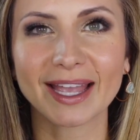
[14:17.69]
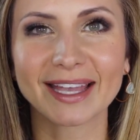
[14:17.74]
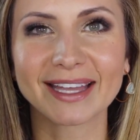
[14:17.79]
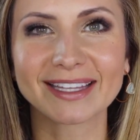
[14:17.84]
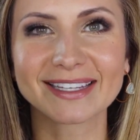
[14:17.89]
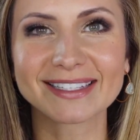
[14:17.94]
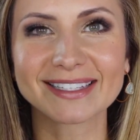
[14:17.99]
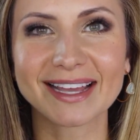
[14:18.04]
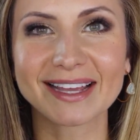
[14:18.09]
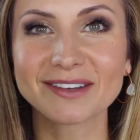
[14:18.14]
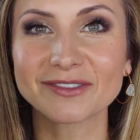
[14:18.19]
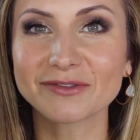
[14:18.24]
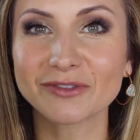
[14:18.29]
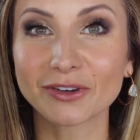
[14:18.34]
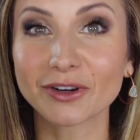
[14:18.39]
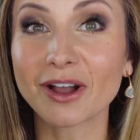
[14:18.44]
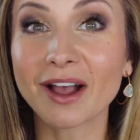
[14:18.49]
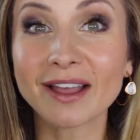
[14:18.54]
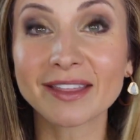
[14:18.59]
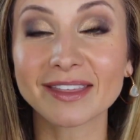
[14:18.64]
and I
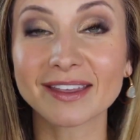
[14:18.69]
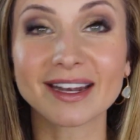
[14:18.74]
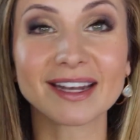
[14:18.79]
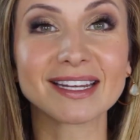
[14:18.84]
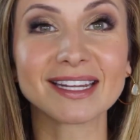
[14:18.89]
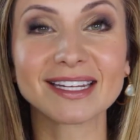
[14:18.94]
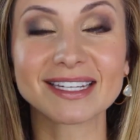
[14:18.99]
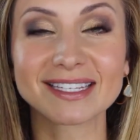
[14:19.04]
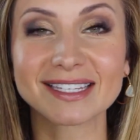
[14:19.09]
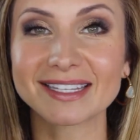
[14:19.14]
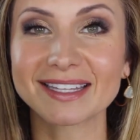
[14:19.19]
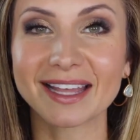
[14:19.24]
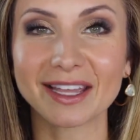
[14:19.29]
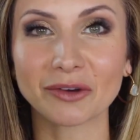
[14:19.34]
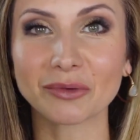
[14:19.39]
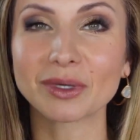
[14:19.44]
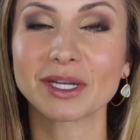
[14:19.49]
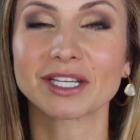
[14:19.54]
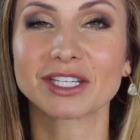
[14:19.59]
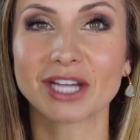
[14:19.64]
forgot that I needed to
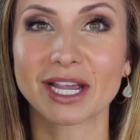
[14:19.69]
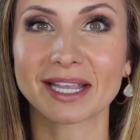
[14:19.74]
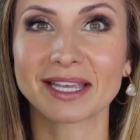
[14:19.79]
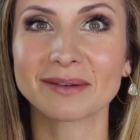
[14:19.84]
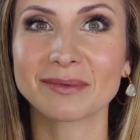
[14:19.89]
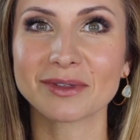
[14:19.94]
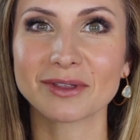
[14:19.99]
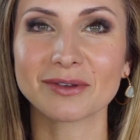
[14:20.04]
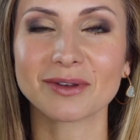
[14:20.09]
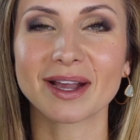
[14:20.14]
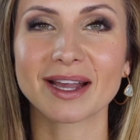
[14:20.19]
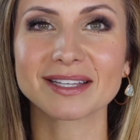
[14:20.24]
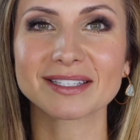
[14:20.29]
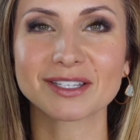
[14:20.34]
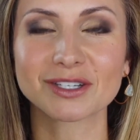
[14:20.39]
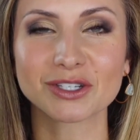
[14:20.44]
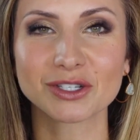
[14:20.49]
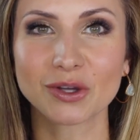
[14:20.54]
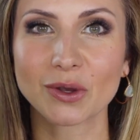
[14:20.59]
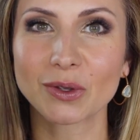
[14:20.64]
like recheck in with you
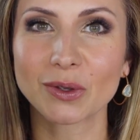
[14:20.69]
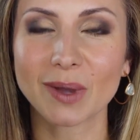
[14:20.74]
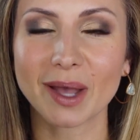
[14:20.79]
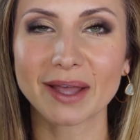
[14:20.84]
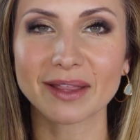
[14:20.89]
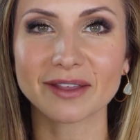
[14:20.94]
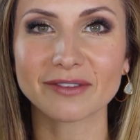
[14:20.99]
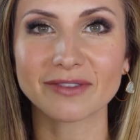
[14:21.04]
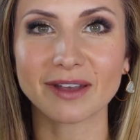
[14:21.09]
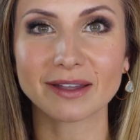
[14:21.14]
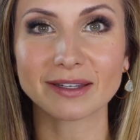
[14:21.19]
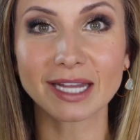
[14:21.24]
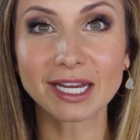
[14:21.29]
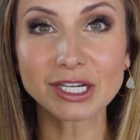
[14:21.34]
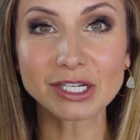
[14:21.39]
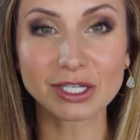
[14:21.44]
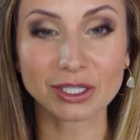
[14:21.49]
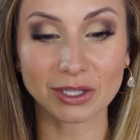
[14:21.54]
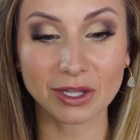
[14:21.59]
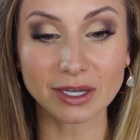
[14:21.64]
guys and show you how the
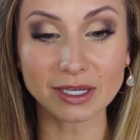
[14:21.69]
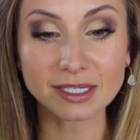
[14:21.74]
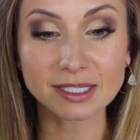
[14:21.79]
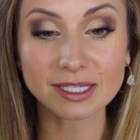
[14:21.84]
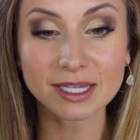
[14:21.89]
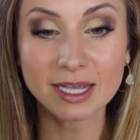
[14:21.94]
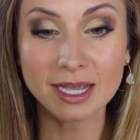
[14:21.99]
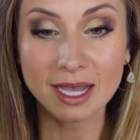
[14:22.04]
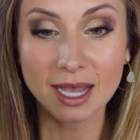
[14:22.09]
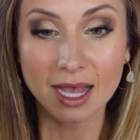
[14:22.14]
foundation looks.